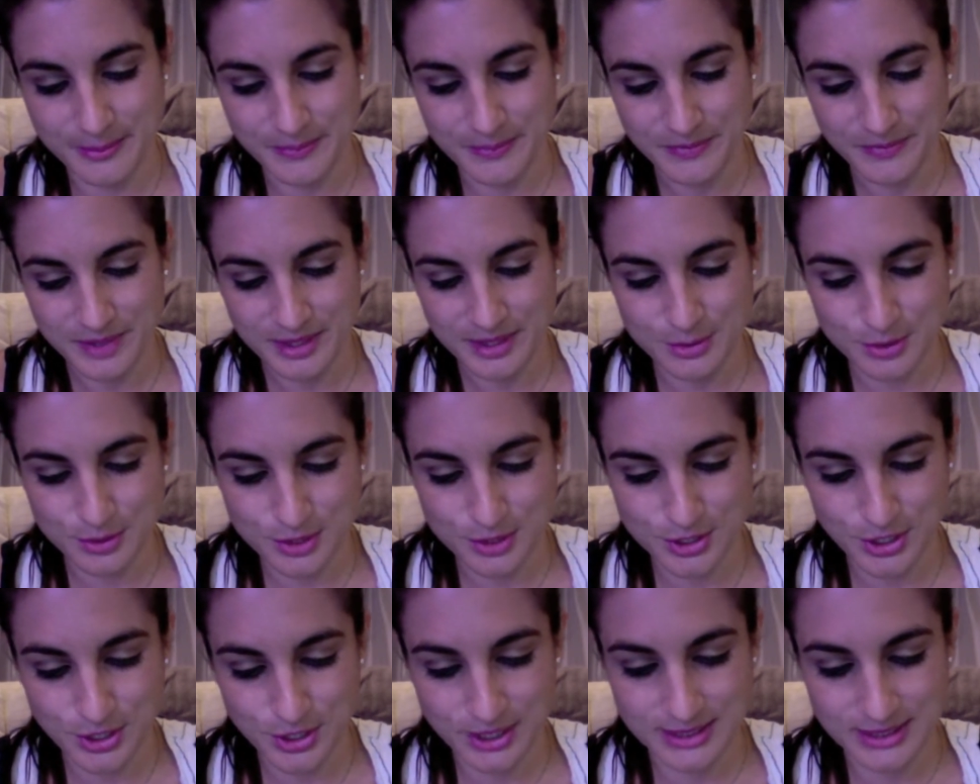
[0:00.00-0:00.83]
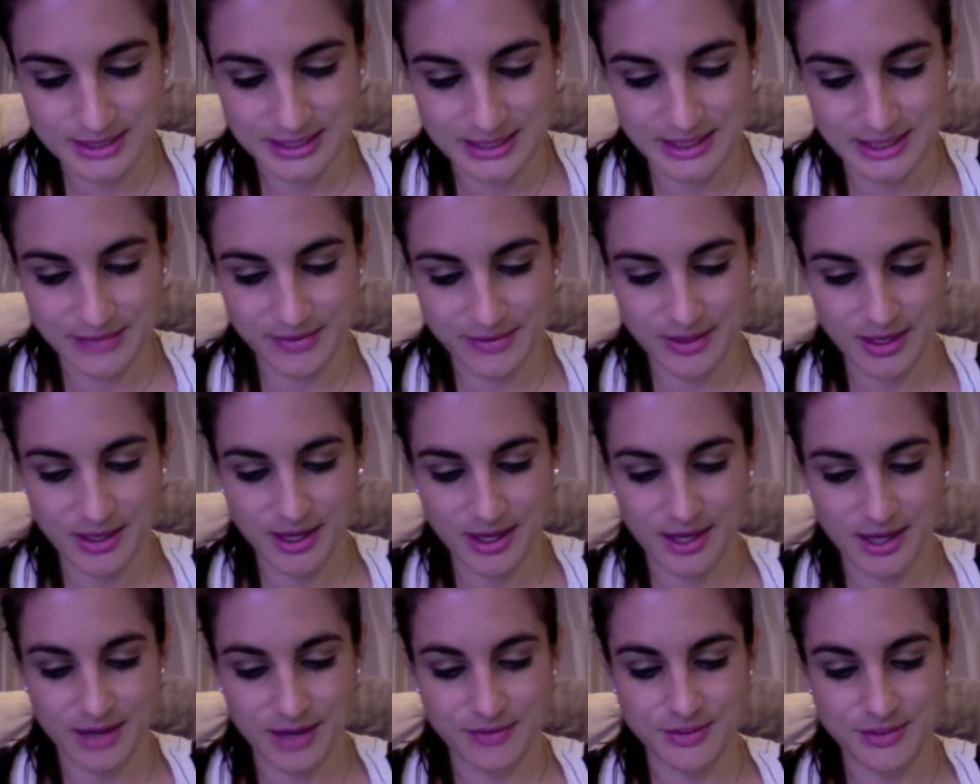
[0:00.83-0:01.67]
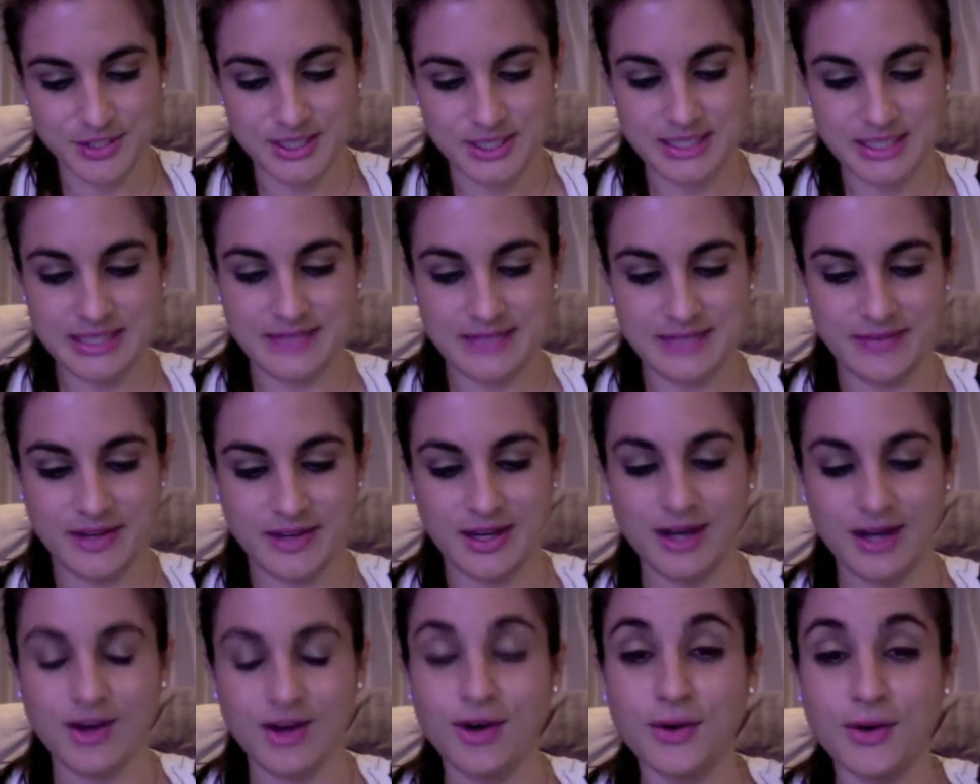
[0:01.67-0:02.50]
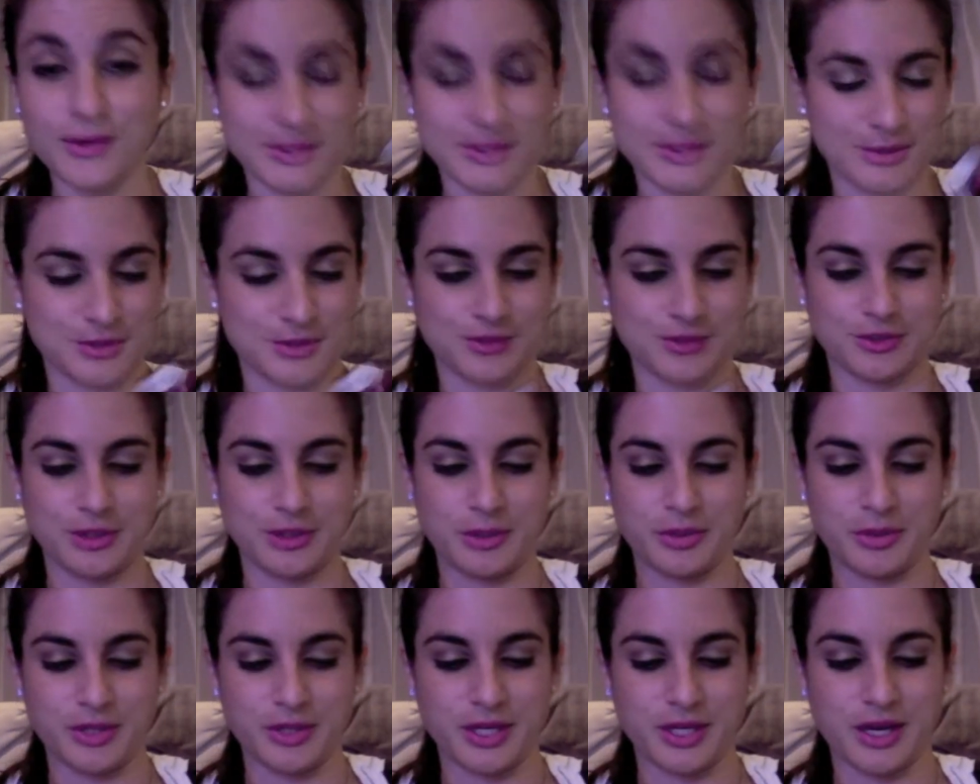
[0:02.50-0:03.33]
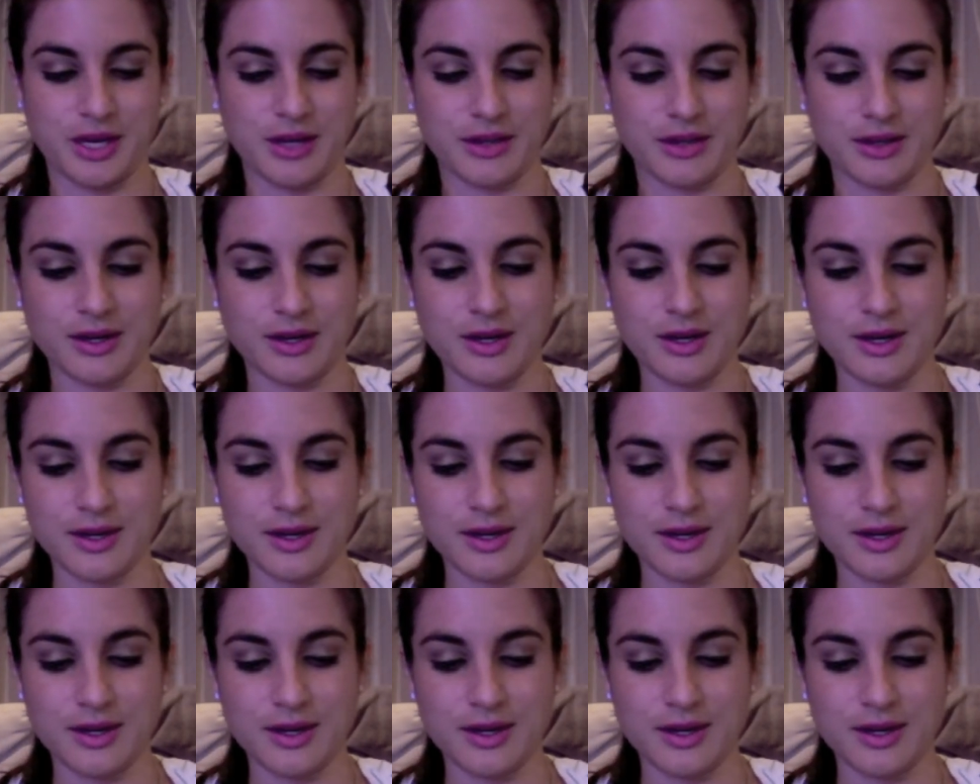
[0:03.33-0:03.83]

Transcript: This one's called Diva of Geneva. Oh, this is a really pretty color.